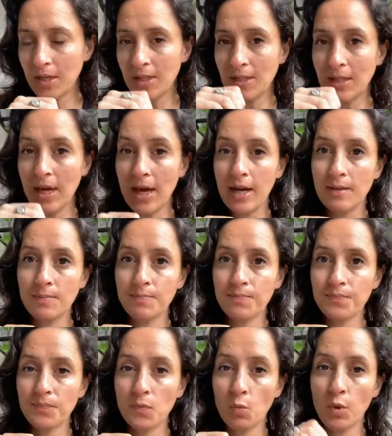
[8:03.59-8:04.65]
is that
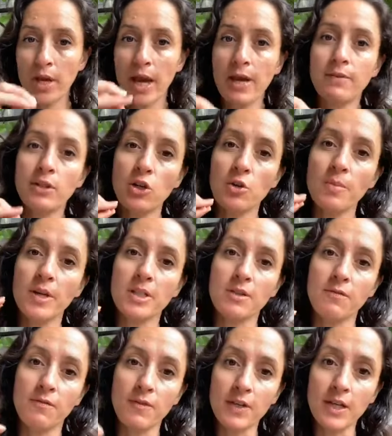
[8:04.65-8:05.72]
we have so
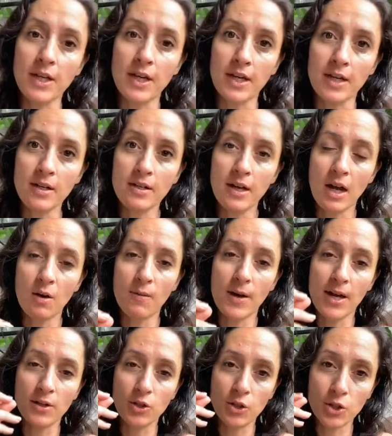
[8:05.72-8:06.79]
much fear
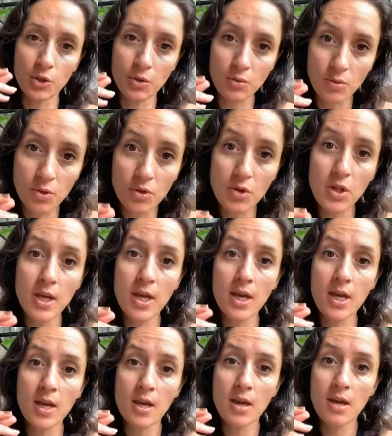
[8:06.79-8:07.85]
around
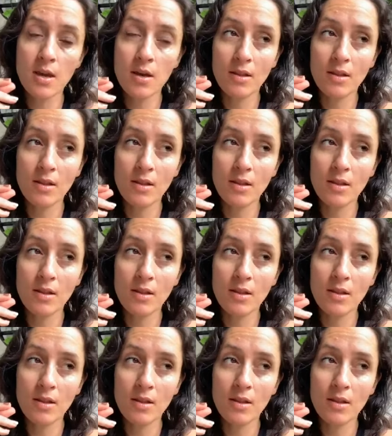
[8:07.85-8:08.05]
truly